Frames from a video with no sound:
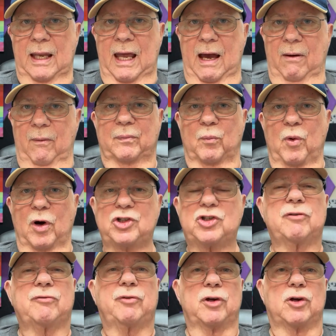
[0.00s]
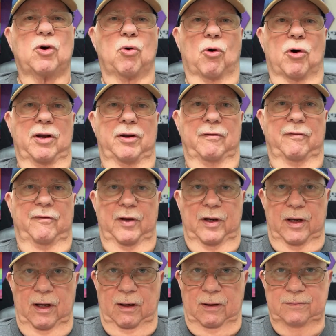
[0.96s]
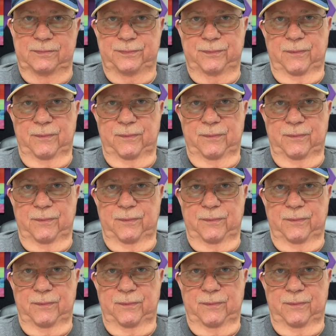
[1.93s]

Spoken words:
Now, once you've recorded your video,